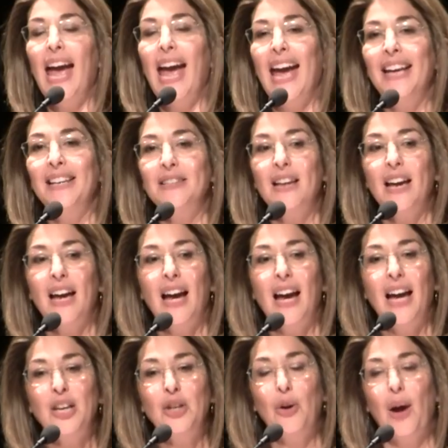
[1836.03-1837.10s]
And
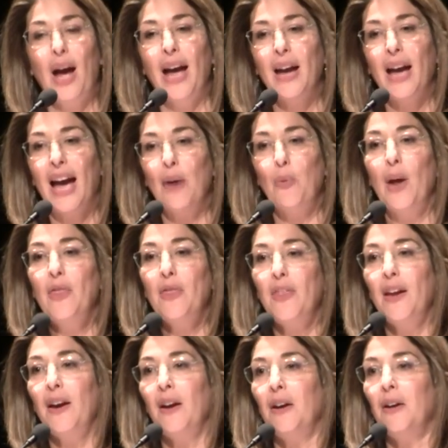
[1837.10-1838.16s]
you know, I went
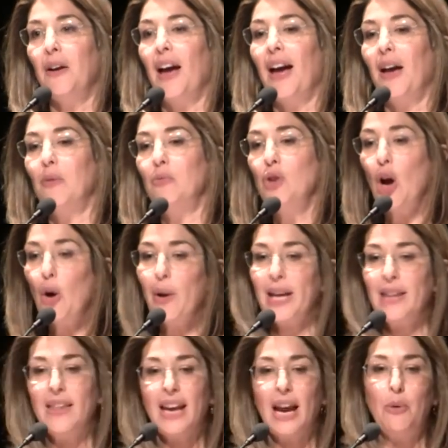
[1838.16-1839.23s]
there
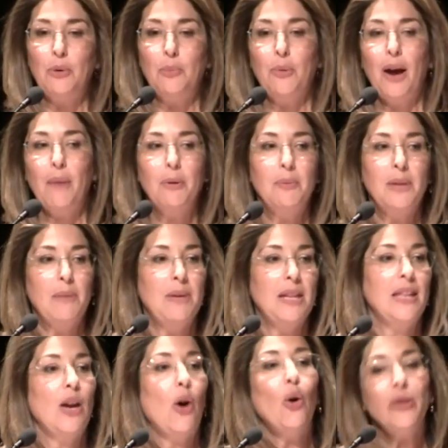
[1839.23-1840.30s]
knowing that I would probably
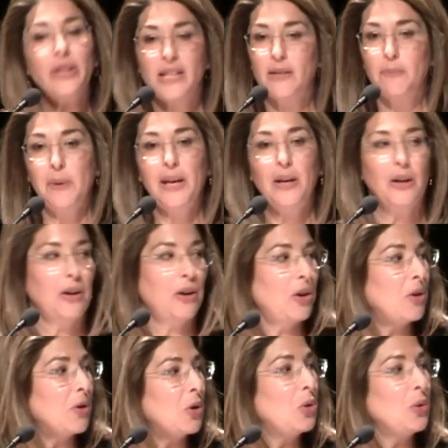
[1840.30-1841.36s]
be the only speaker
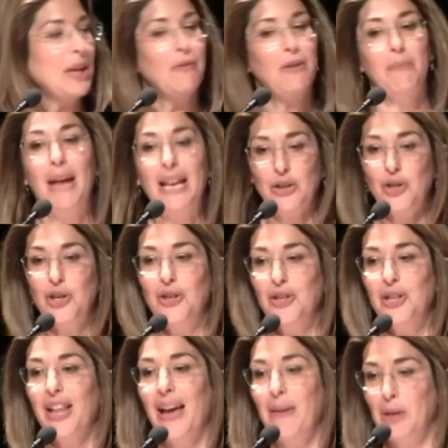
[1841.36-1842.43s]
who even
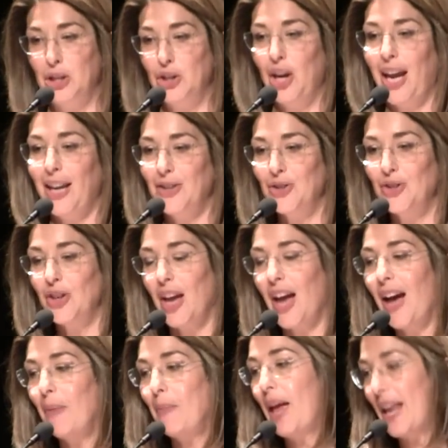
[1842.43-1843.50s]
mentioned climate change.
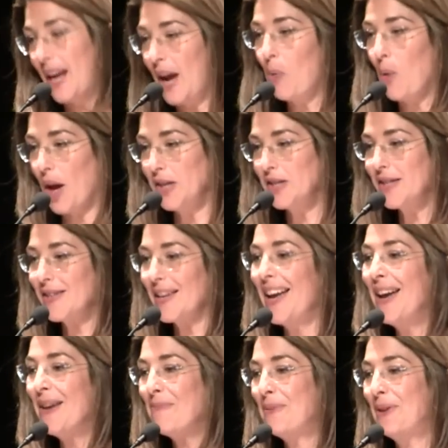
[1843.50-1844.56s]
And I was,
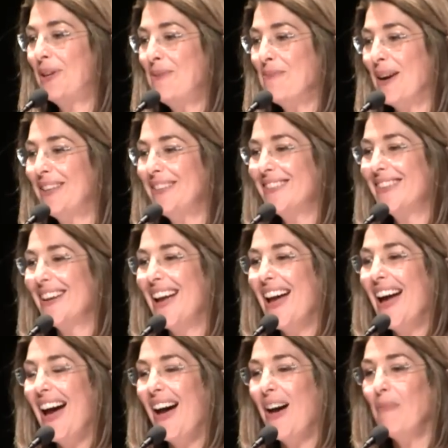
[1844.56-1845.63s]
pretty much,
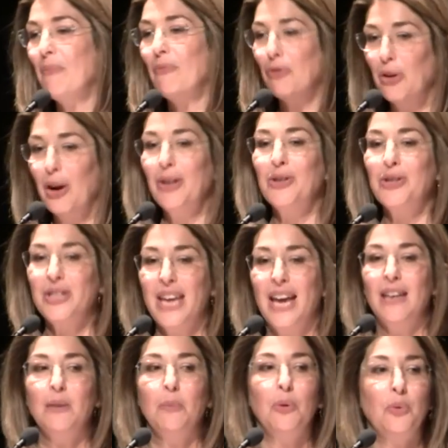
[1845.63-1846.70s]
for
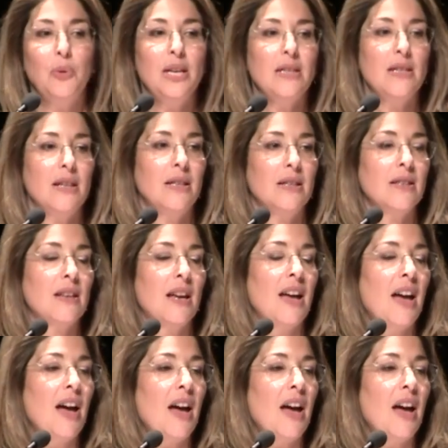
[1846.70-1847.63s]
understandable reasons.